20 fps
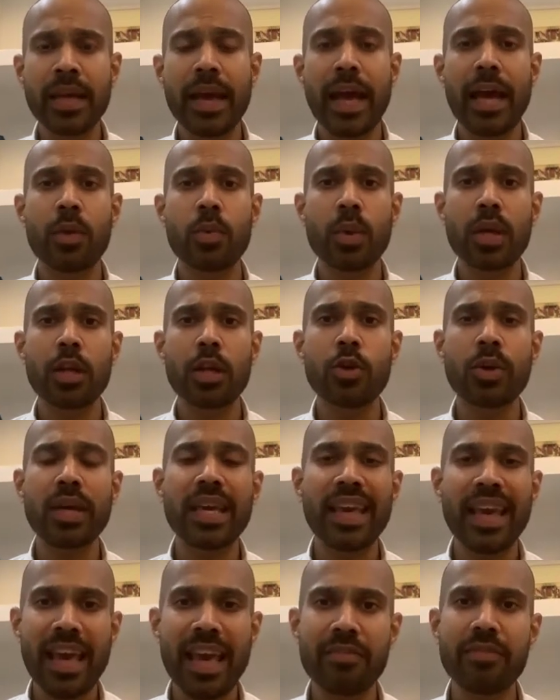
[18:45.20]
and we are
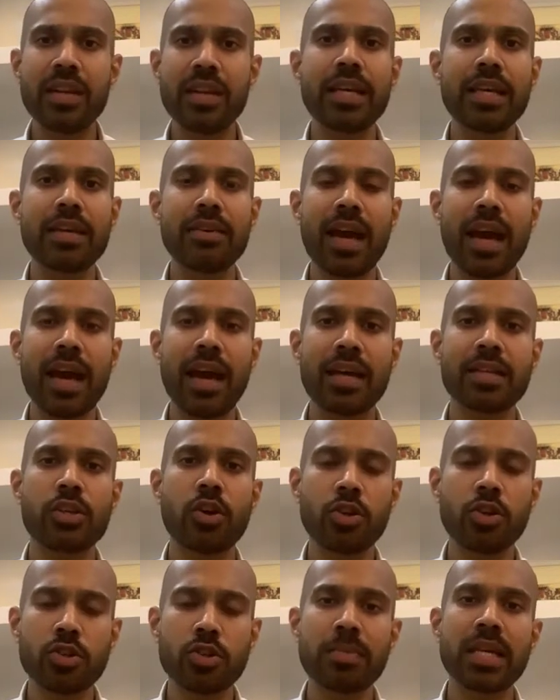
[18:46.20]
looking heavily at
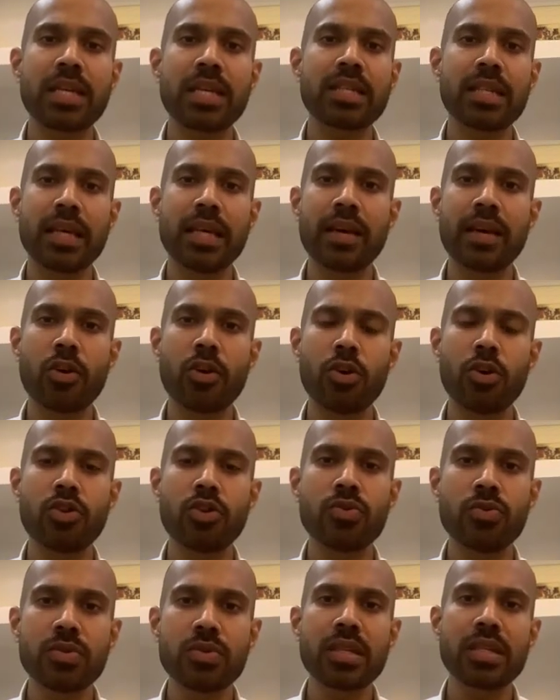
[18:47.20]
automating or
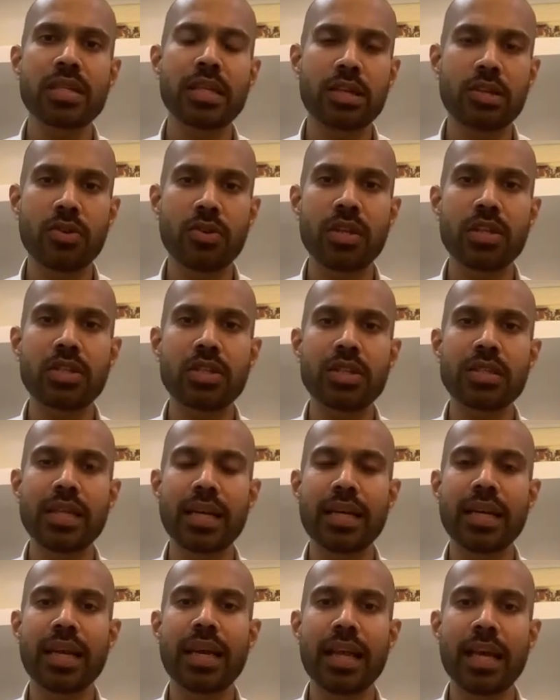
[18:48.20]
using technologies
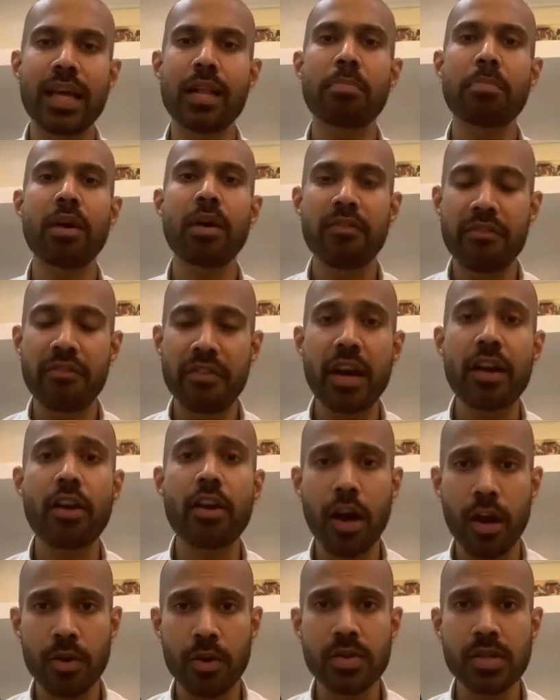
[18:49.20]
that can help our
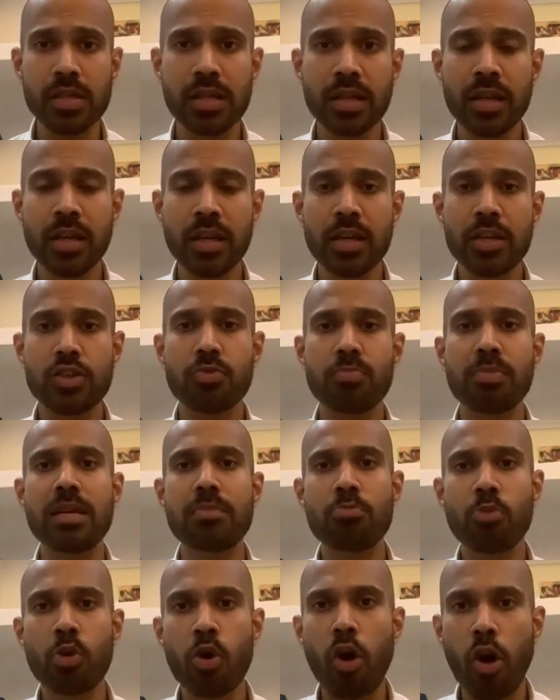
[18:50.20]
warehouse to be
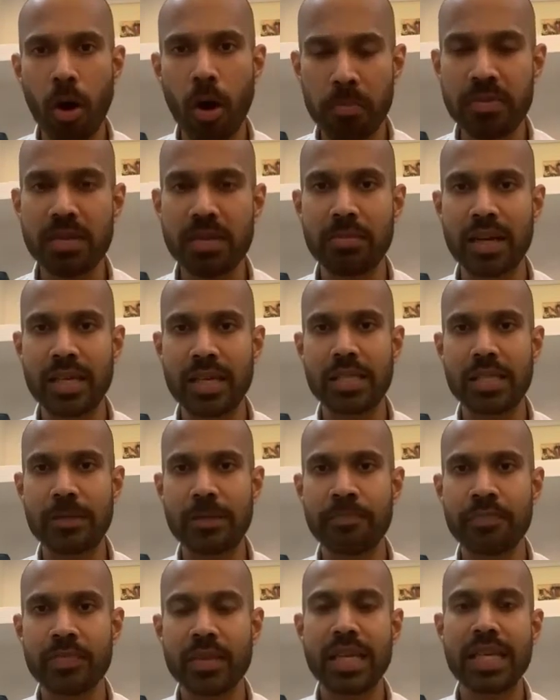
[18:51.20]
more optimized
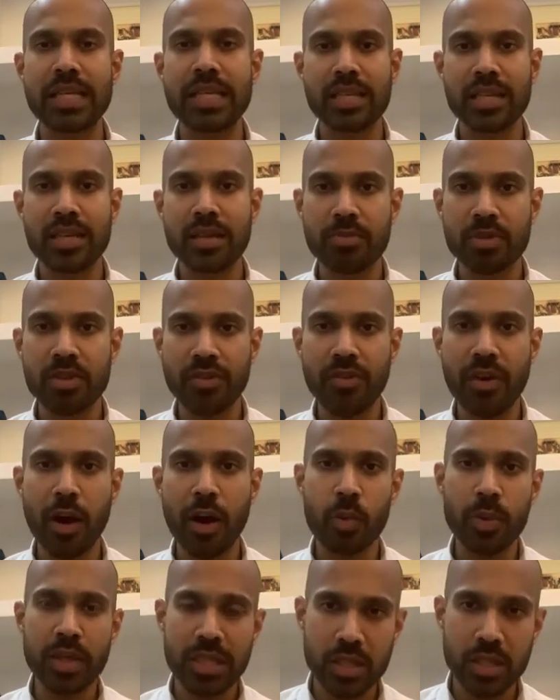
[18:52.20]
in terms of how
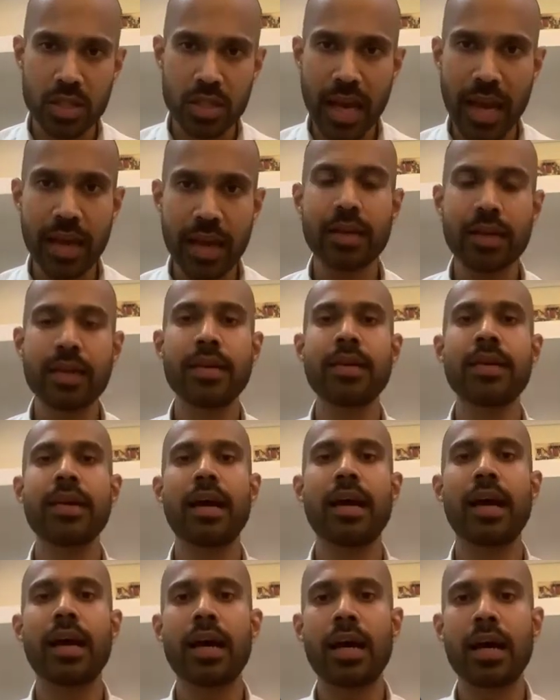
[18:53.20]
we stack,
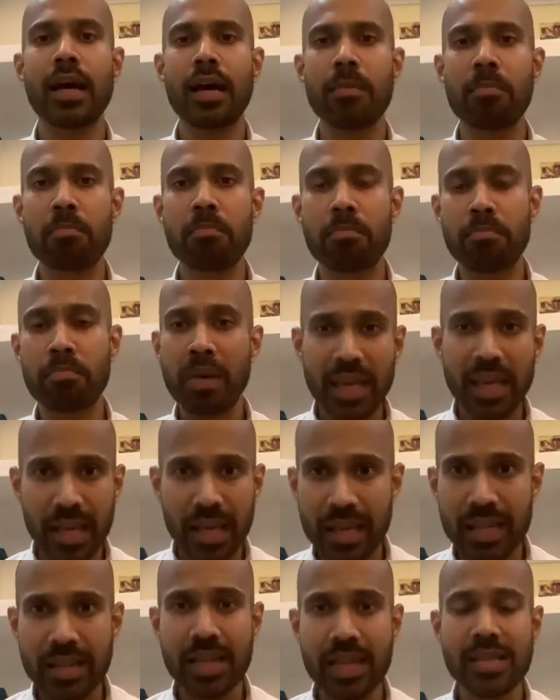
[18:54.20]

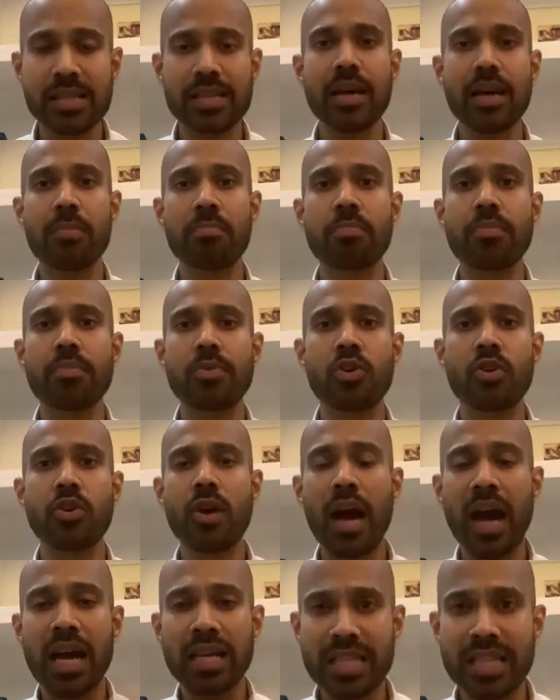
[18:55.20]
picking things up,
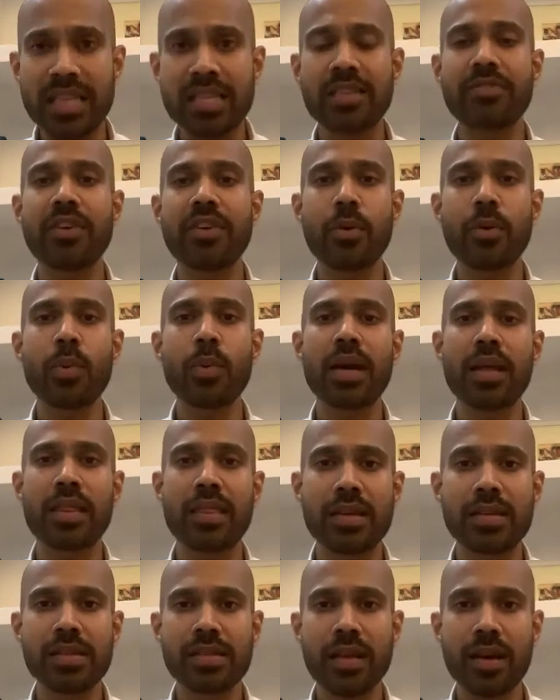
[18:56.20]
identifying where
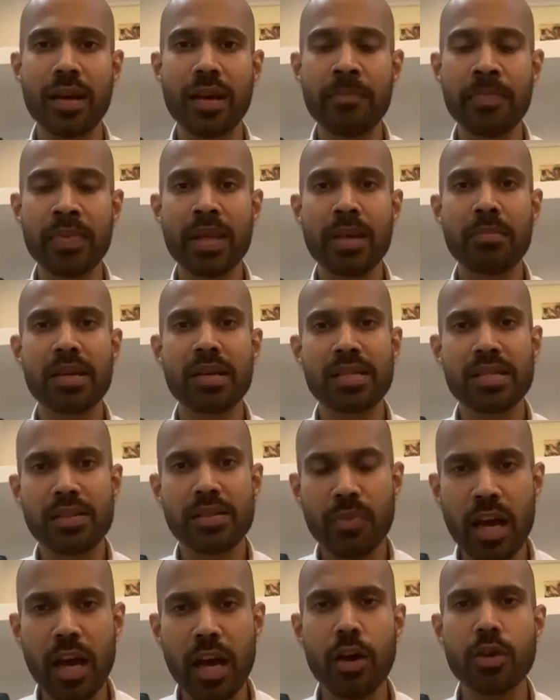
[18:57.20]
things are, because the
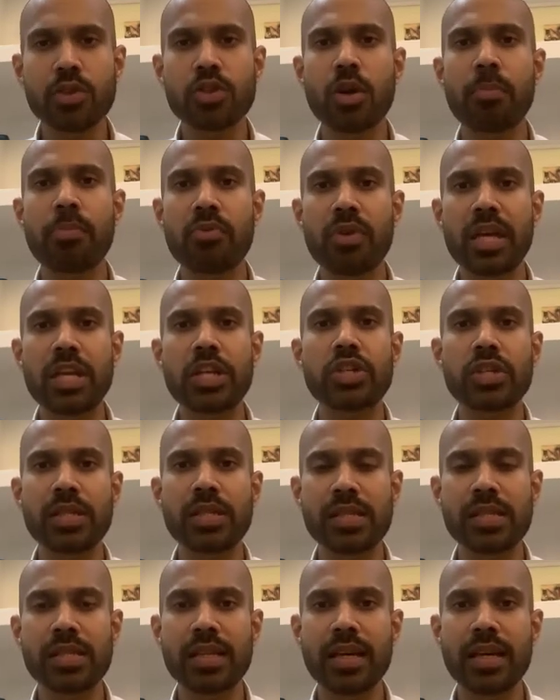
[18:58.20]
warehouse
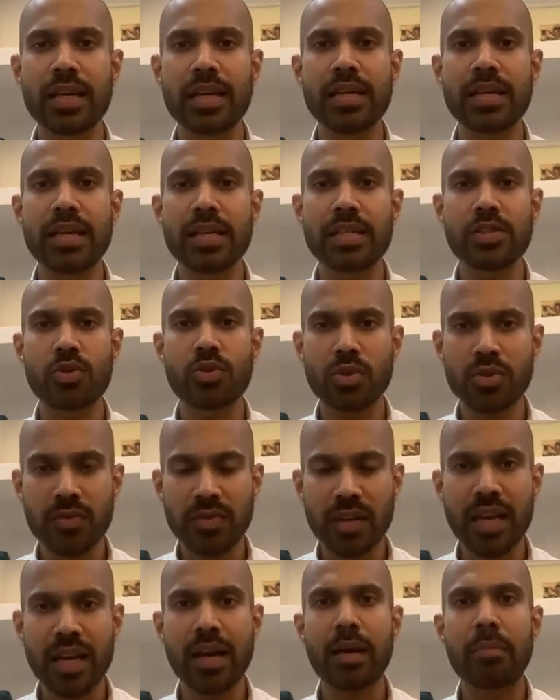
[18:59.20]
operations is sort of
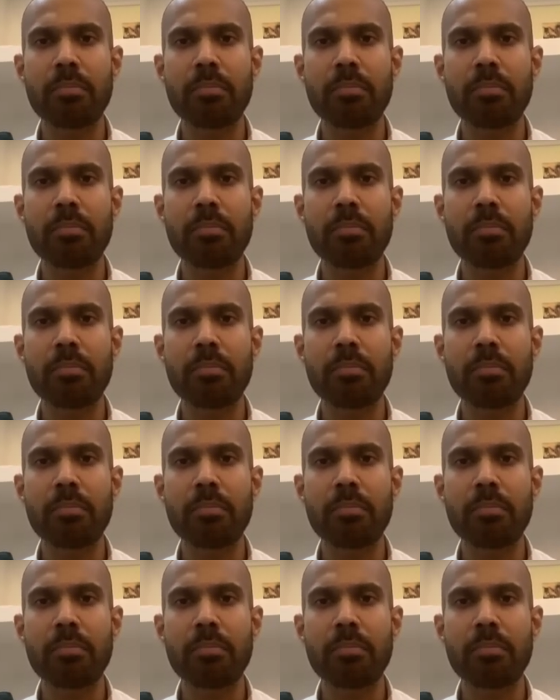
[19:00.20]
like our